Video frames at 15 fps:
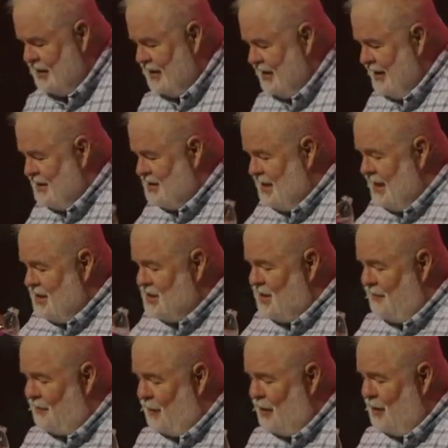He says
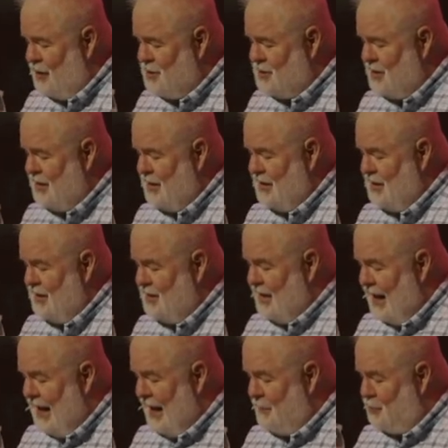the first, the
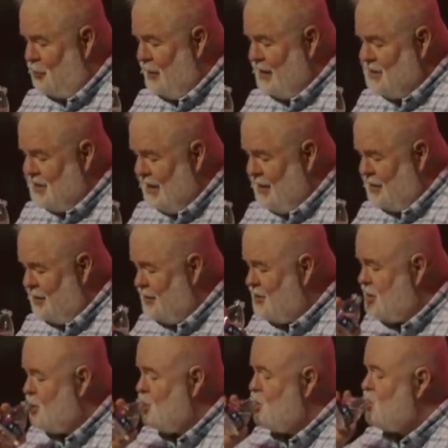high priest enters,